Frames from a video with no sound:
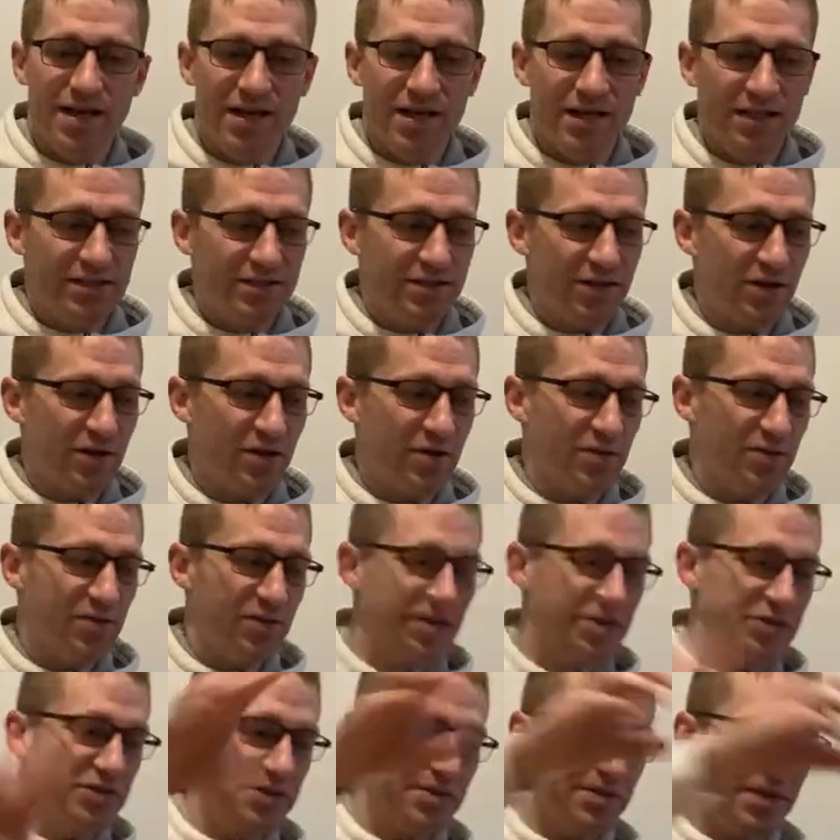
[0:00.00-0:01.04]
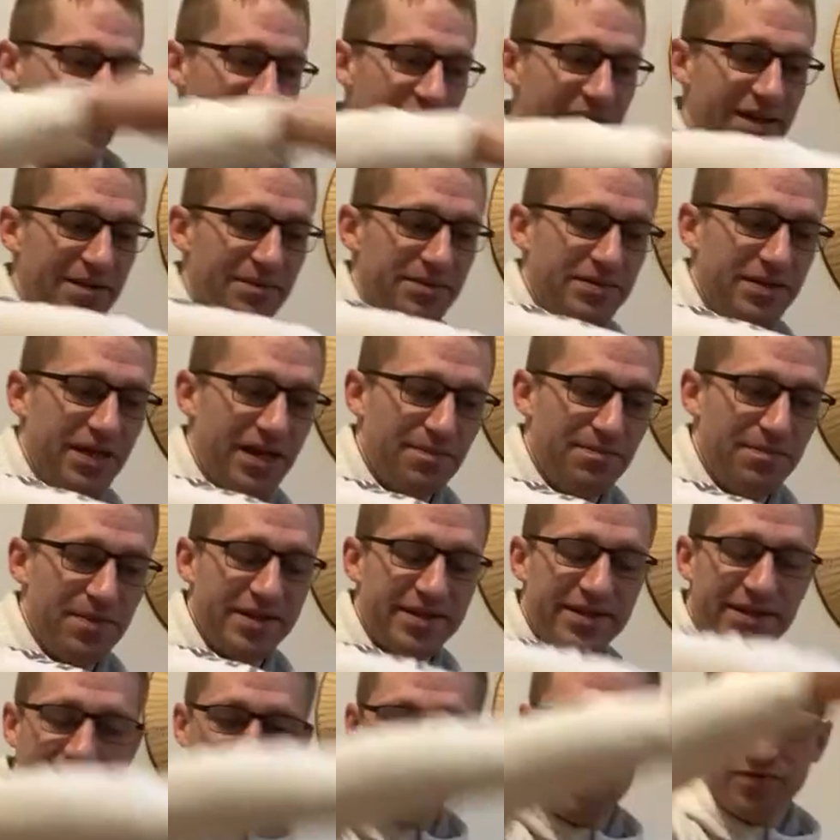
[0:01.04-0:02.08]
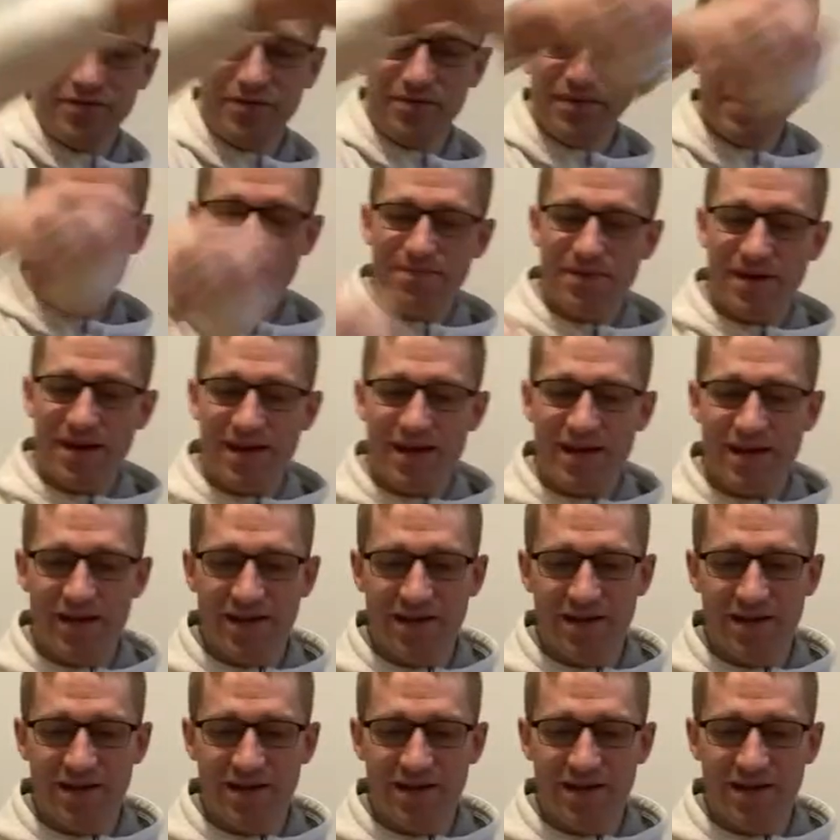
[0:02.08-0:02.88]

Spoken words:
So these are some of the items I picked up from eBay.